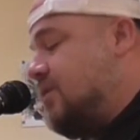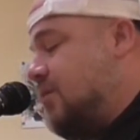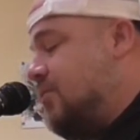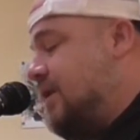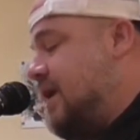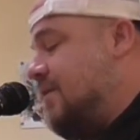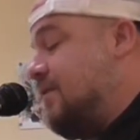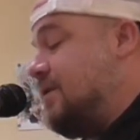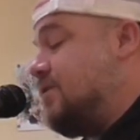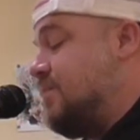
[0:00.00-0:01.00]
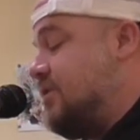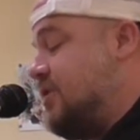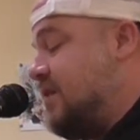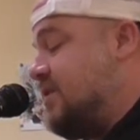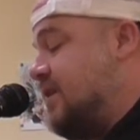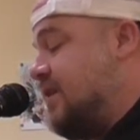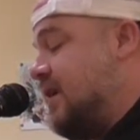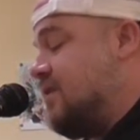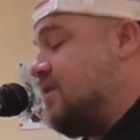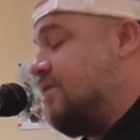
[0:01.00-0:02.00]
only ever as majestic
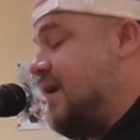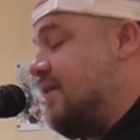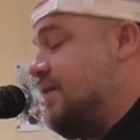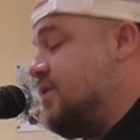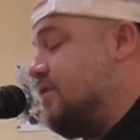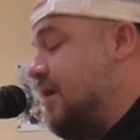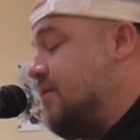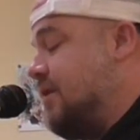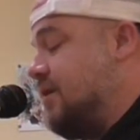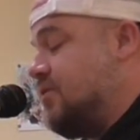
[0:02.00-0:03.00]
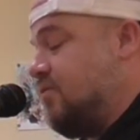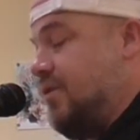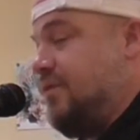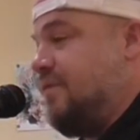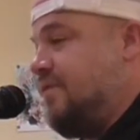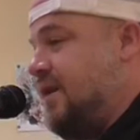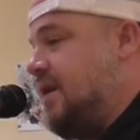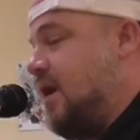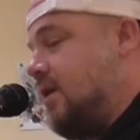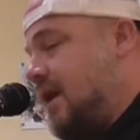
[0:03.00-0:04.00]
as the valley surrounding its royal
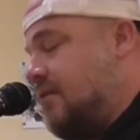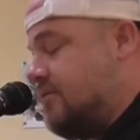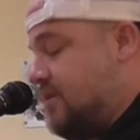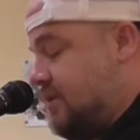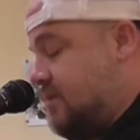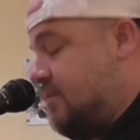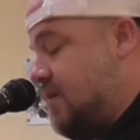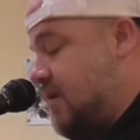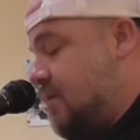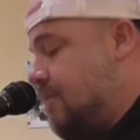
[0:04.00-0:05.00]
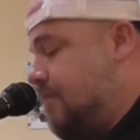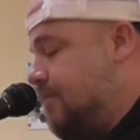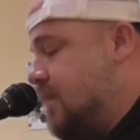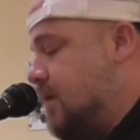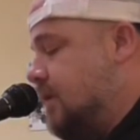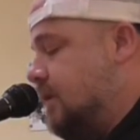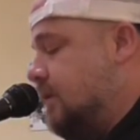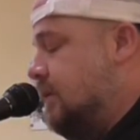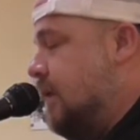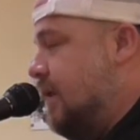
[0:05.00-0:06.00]
feet allows it to be.
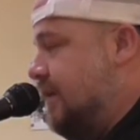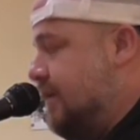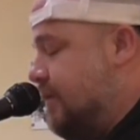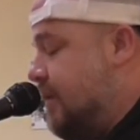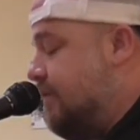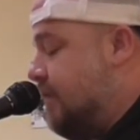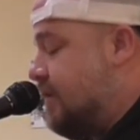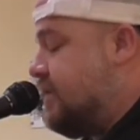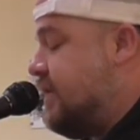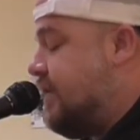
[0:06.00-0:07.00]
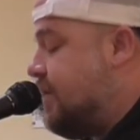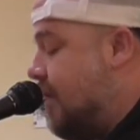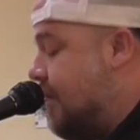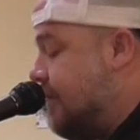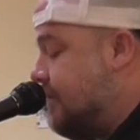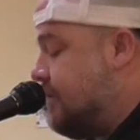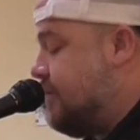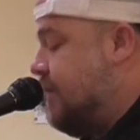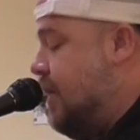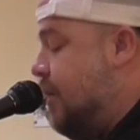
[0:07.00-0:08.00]
A litter of rusting
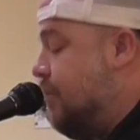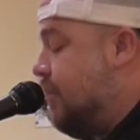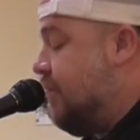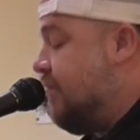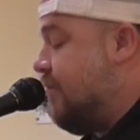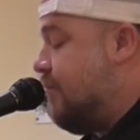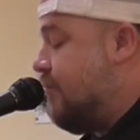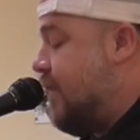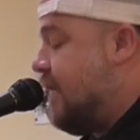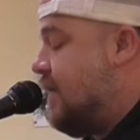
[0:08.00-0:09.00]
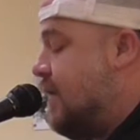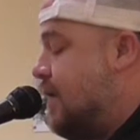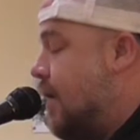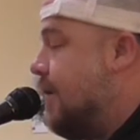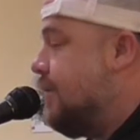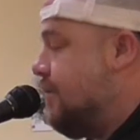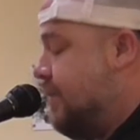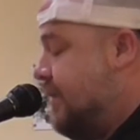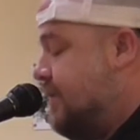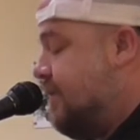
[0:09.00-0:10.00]
cars, birthed from cracking
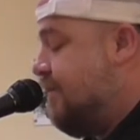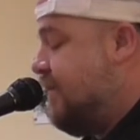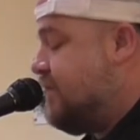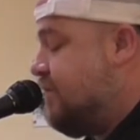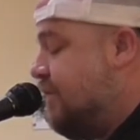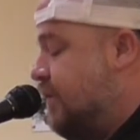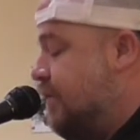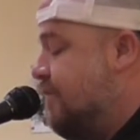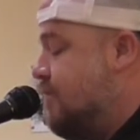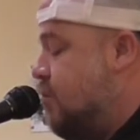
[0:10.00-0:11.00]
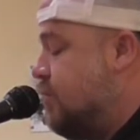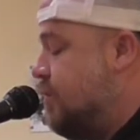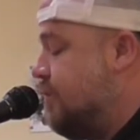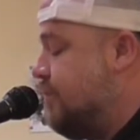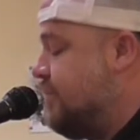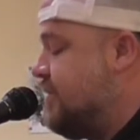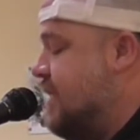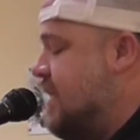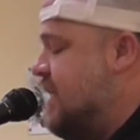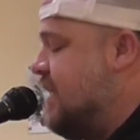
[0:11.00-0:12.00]
concrete, a fistful of mobile
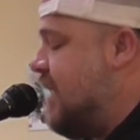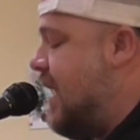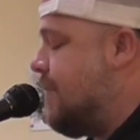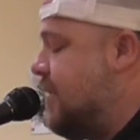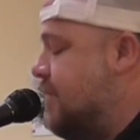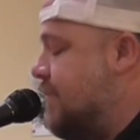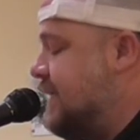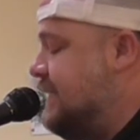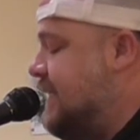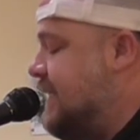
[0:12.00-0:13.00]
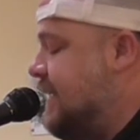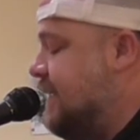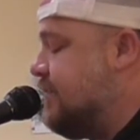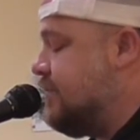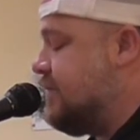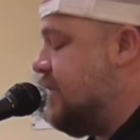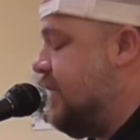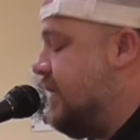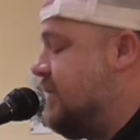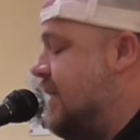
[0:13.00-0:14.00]
homes inhabited by teenagers
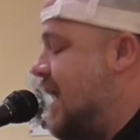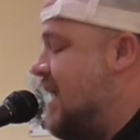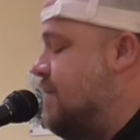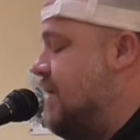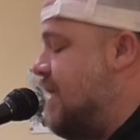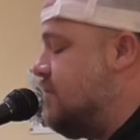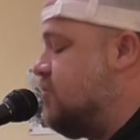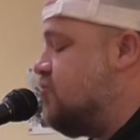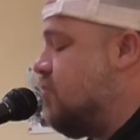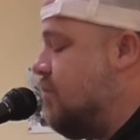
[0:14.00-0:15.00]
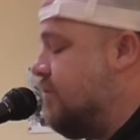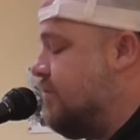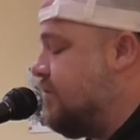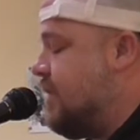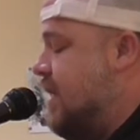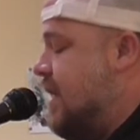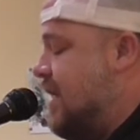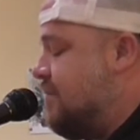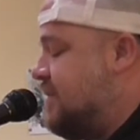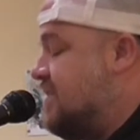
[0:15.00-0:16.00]
collecting hand-me-down strollers
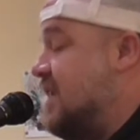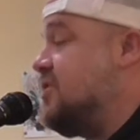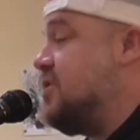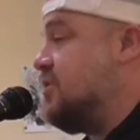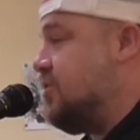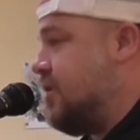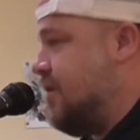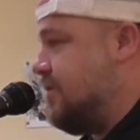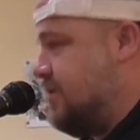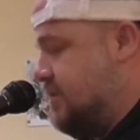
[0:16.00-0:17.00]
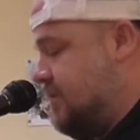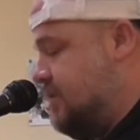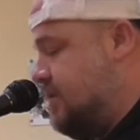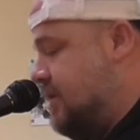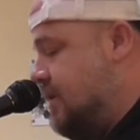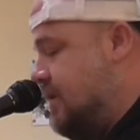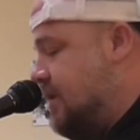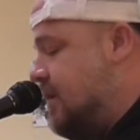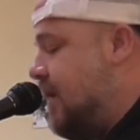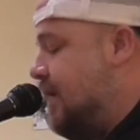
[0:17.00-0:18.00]
and possession charges.
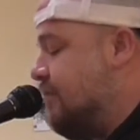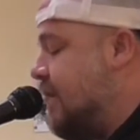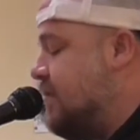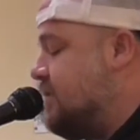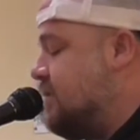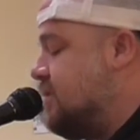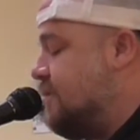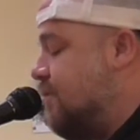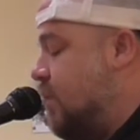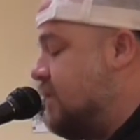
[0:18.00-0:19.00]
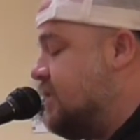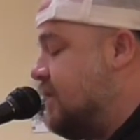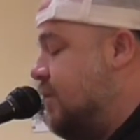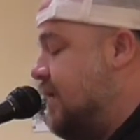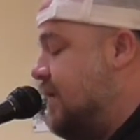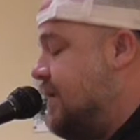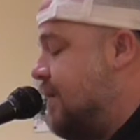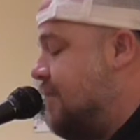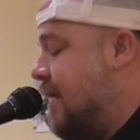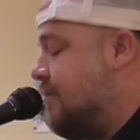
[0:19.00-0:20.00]
High-rises of once
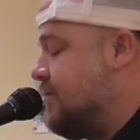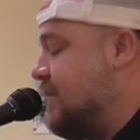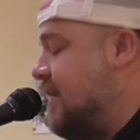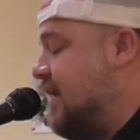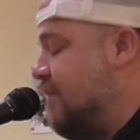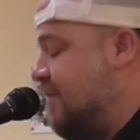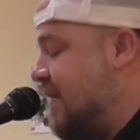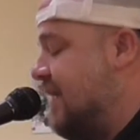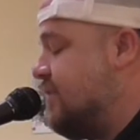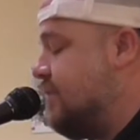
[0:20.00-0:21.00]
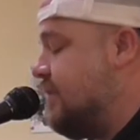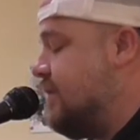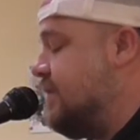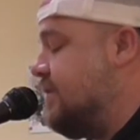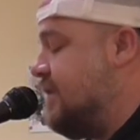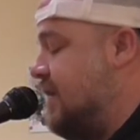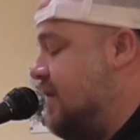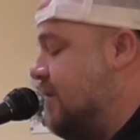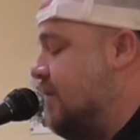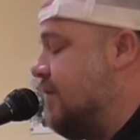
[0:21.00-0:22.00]
low-income housing and factories.
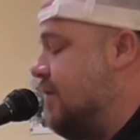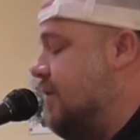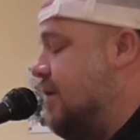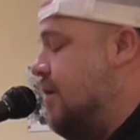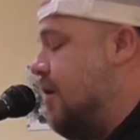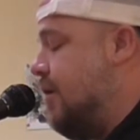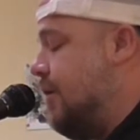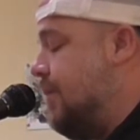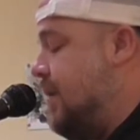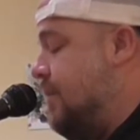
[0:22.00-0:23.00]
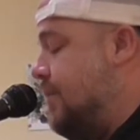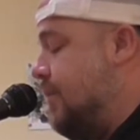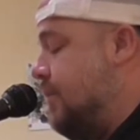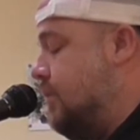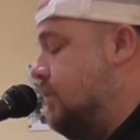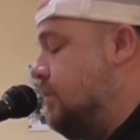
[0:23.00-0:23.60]
Here are a people,